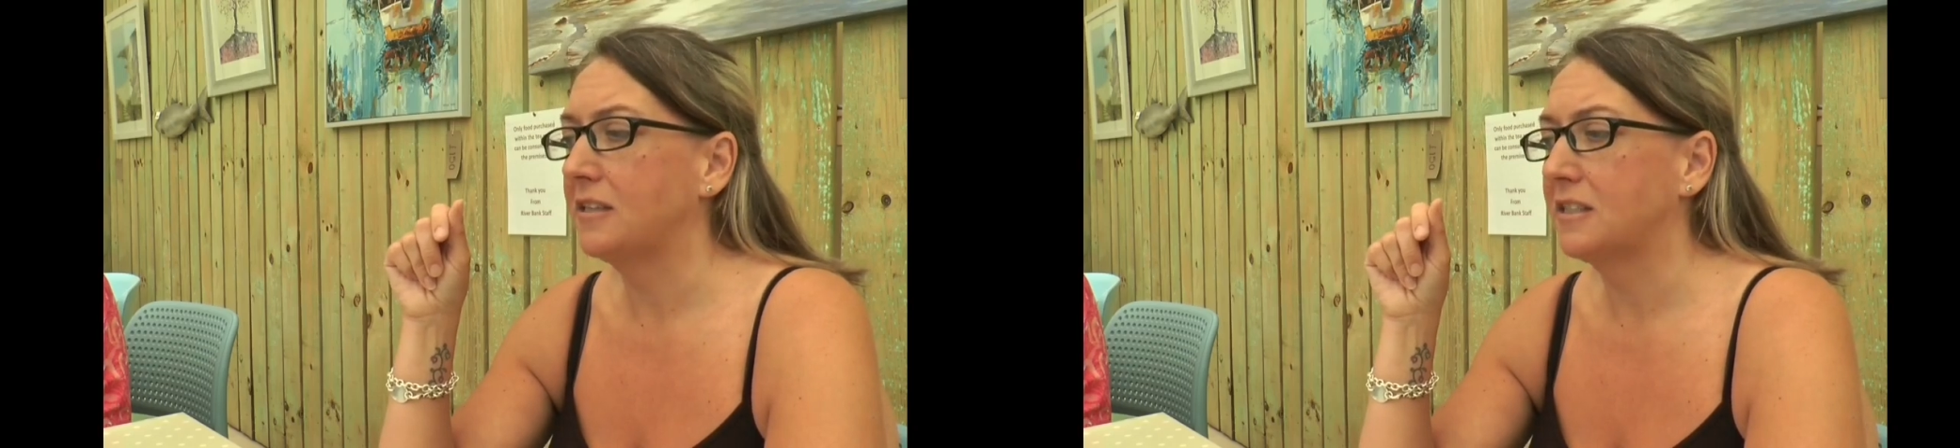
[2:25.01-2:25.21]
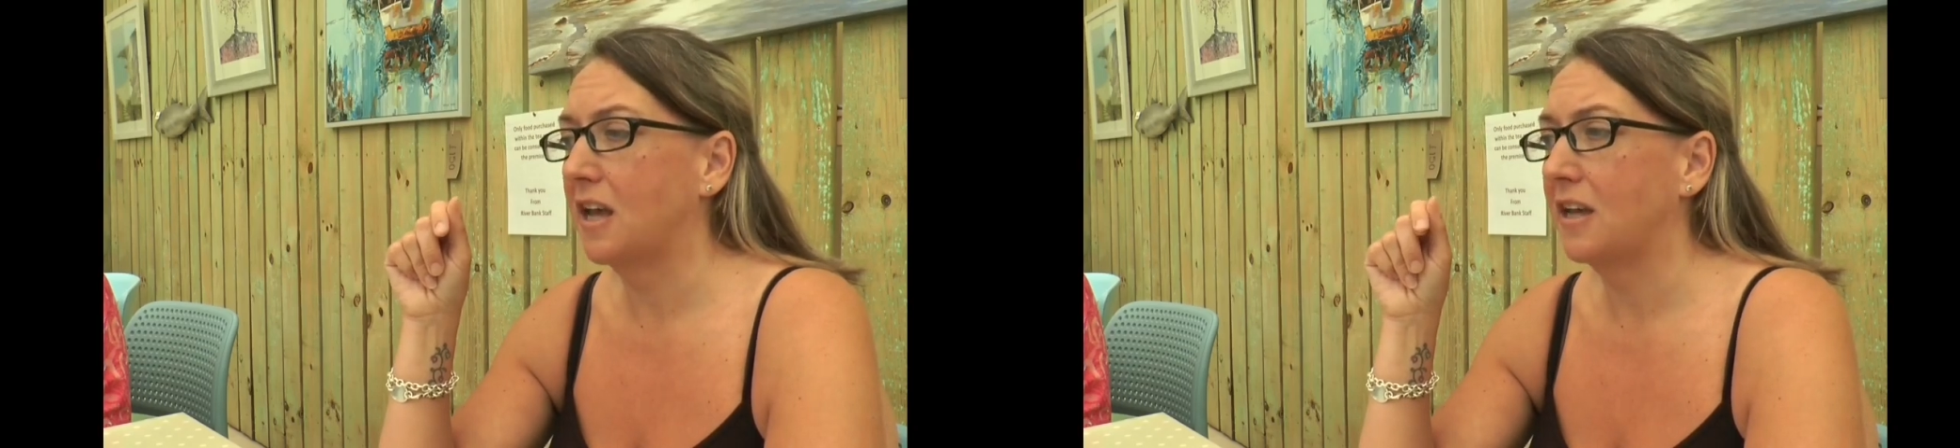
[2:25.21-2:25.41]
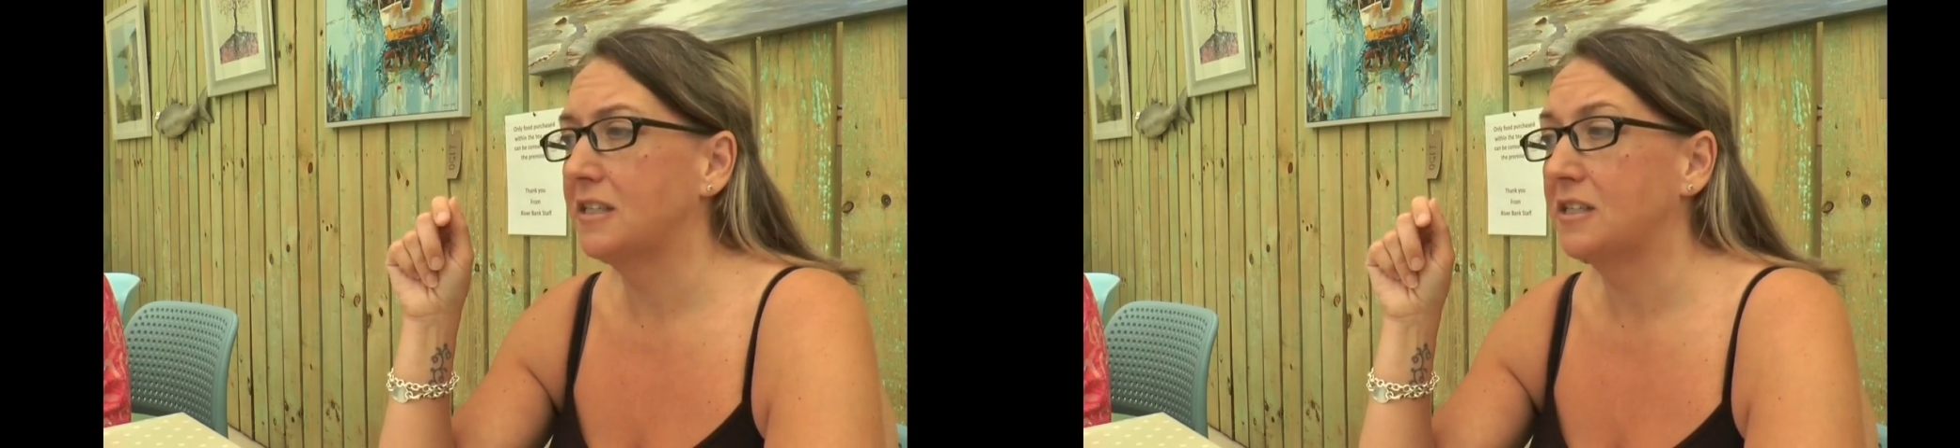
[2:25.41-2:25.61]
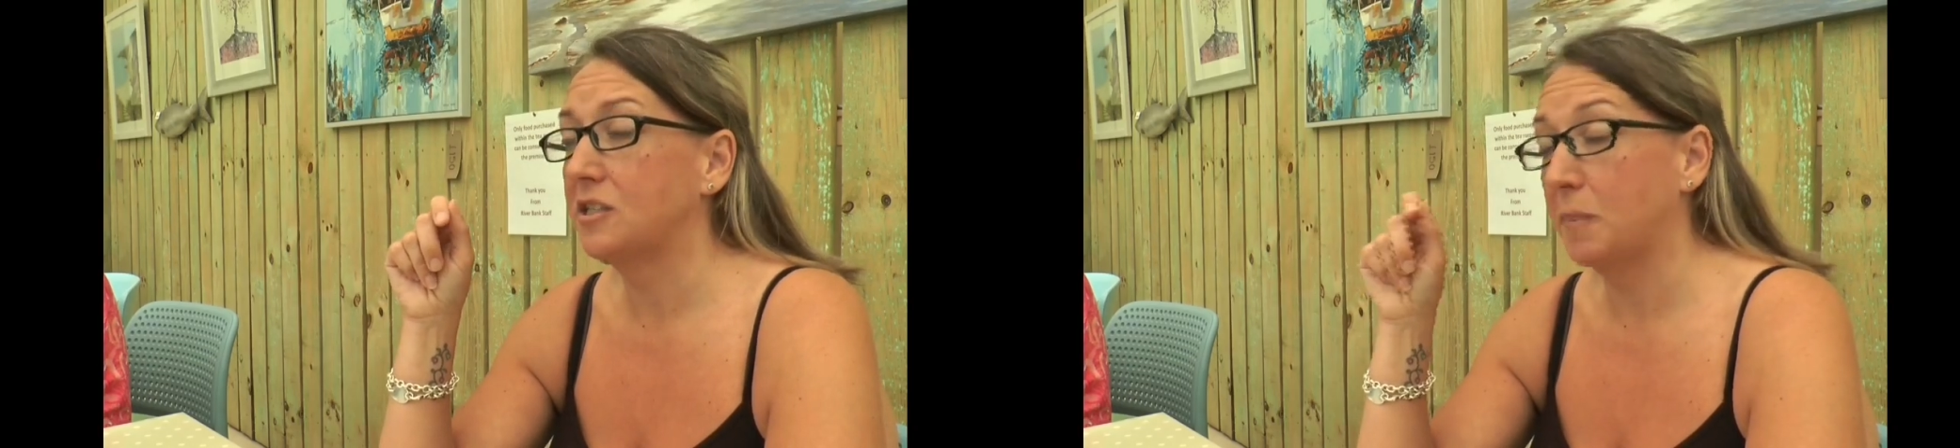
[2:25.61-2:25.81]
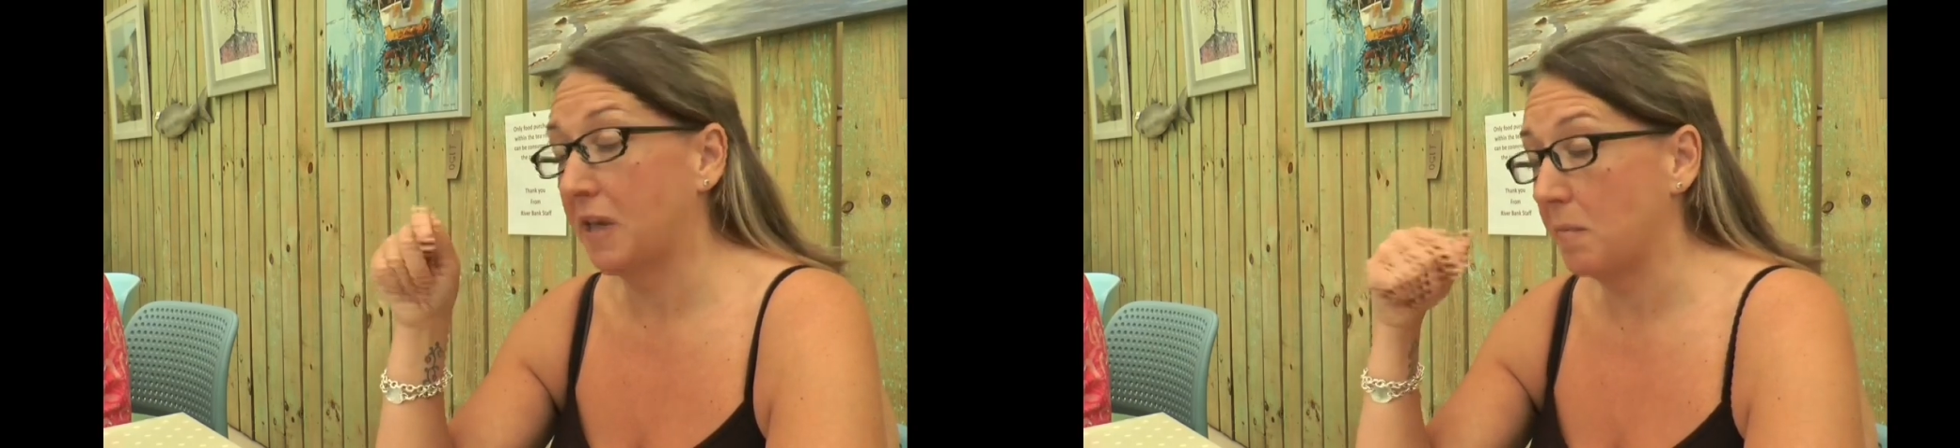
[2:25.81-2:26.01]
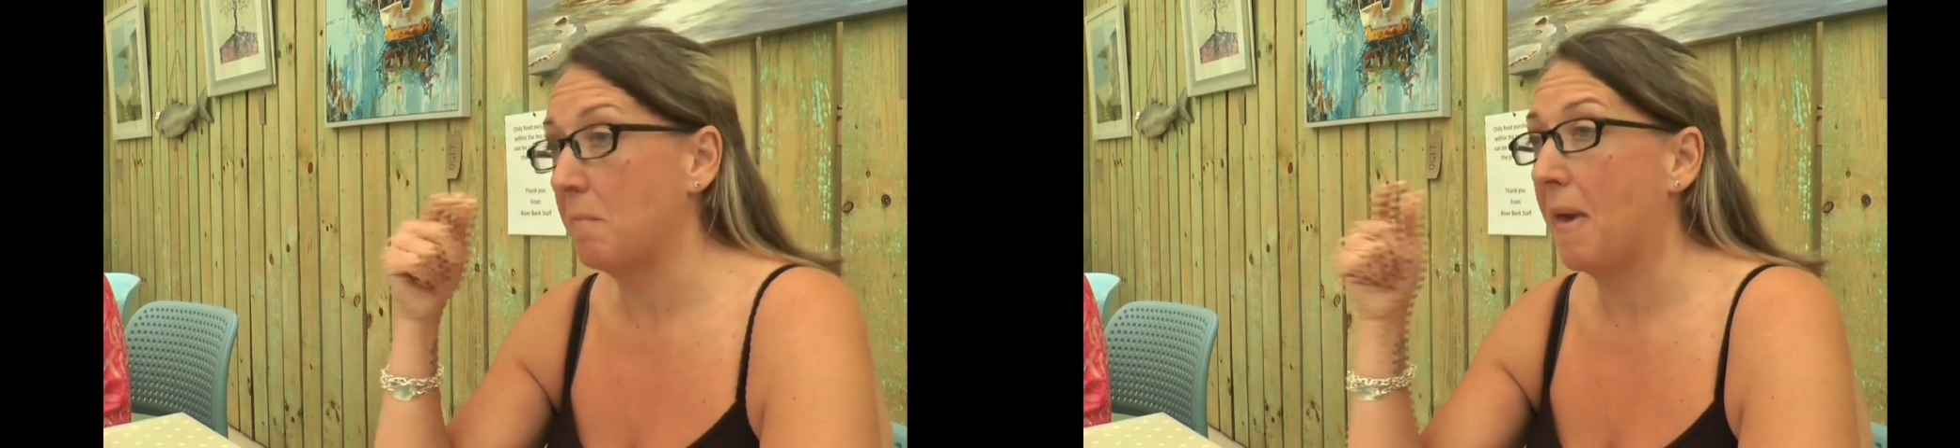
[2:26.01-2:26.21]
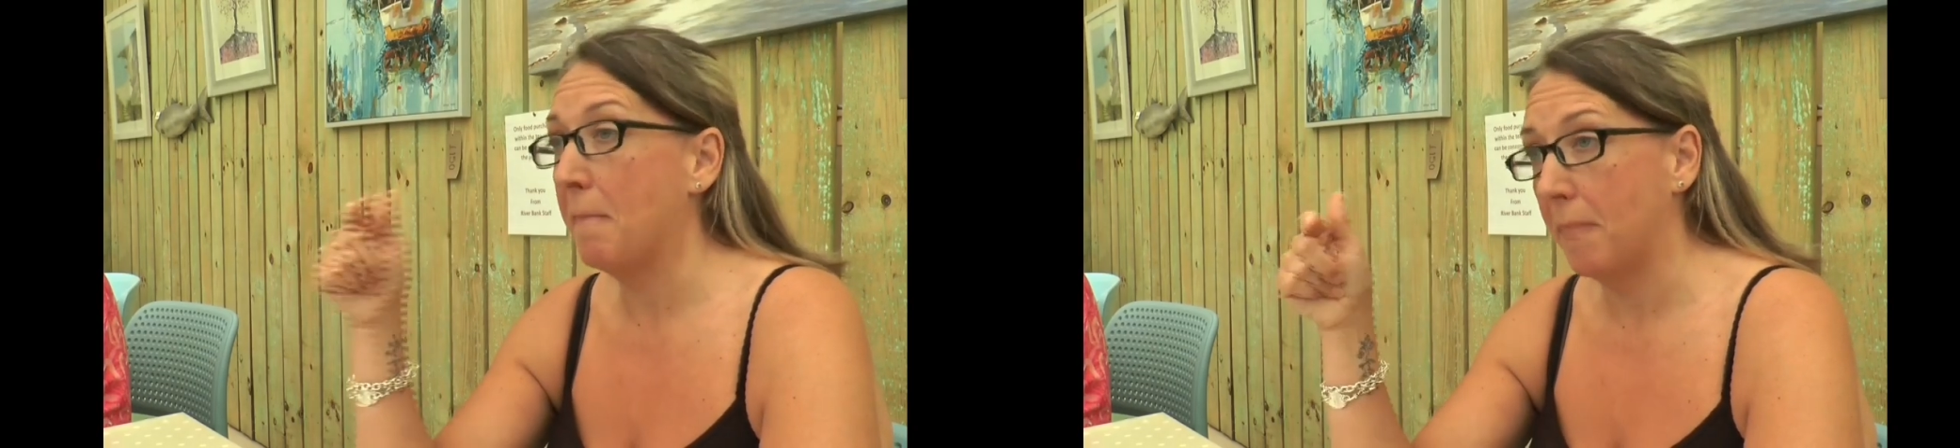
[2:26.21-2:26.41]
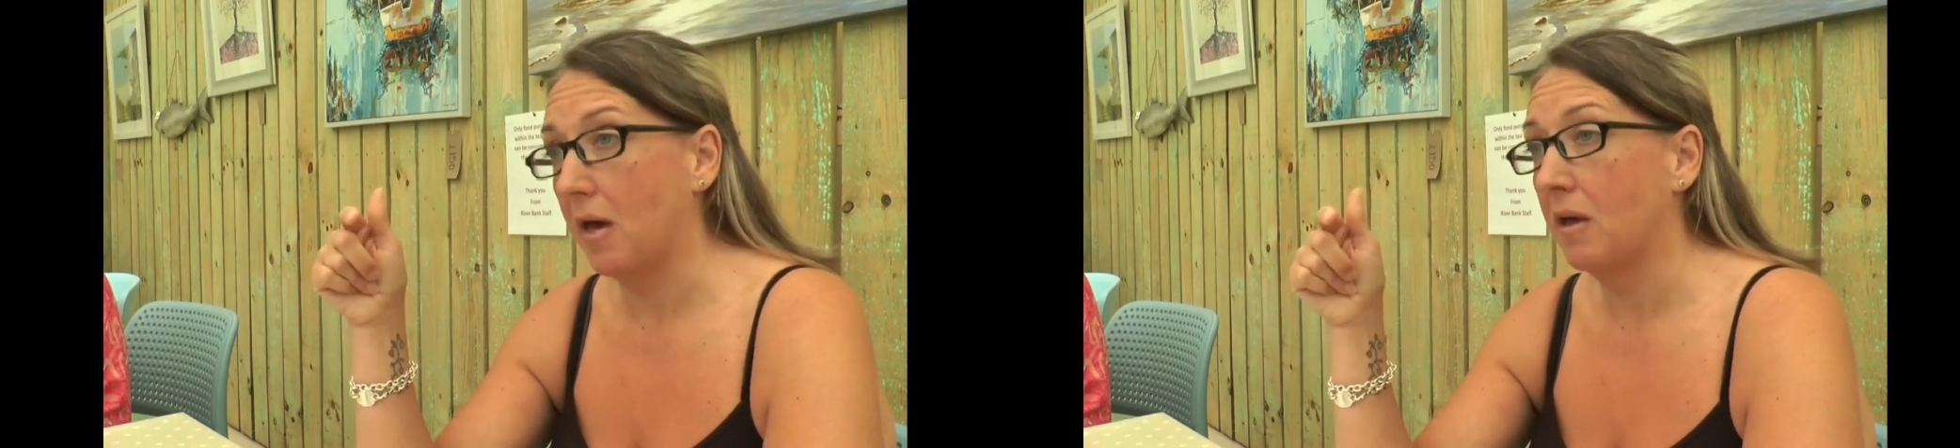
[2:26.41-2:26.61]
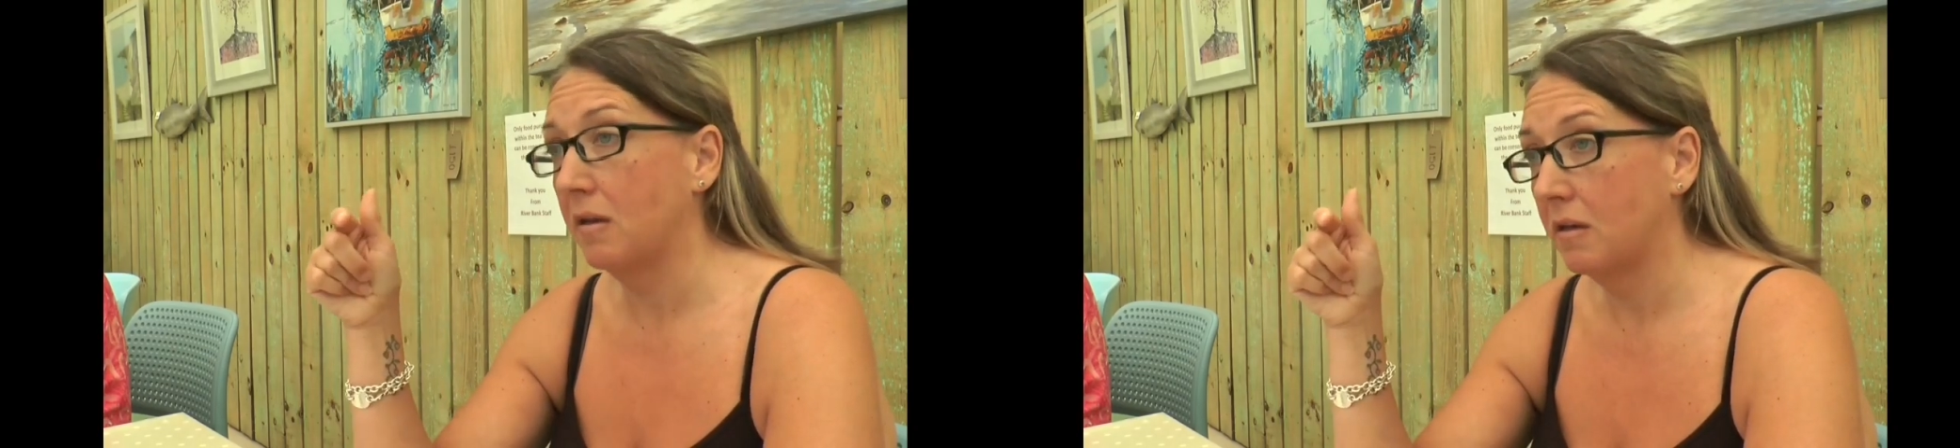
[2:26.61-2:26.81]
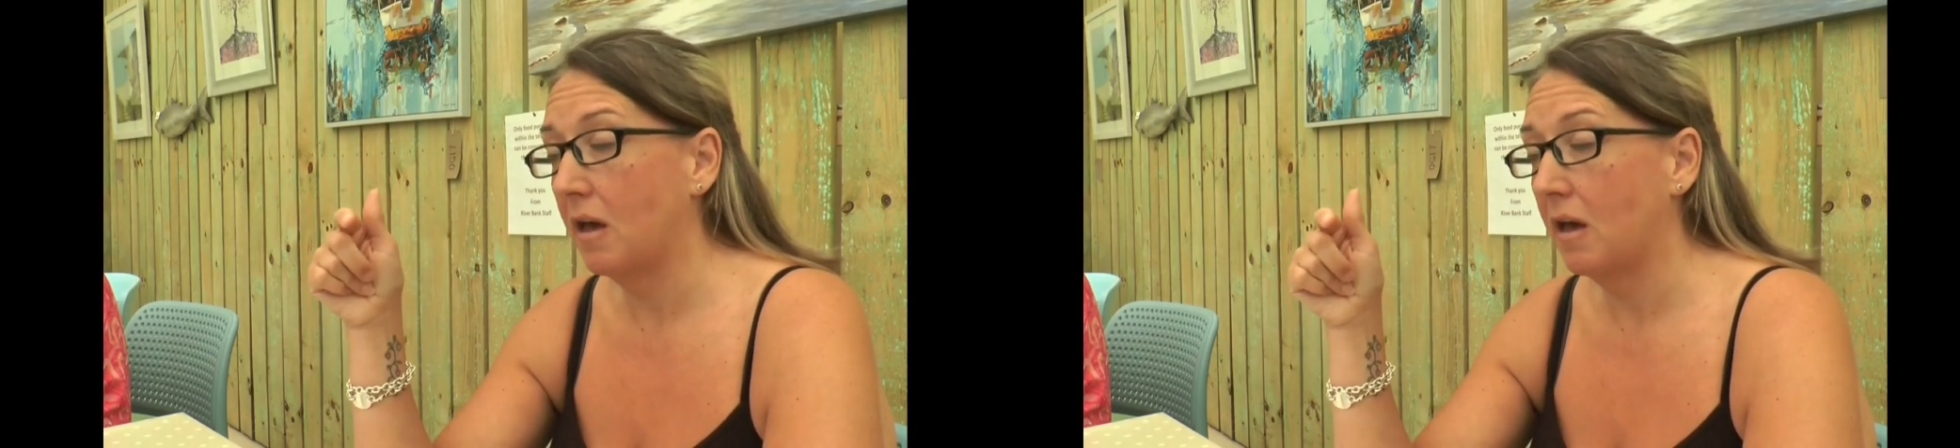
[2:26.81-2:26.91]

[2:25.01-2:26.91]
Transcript: decided to become a member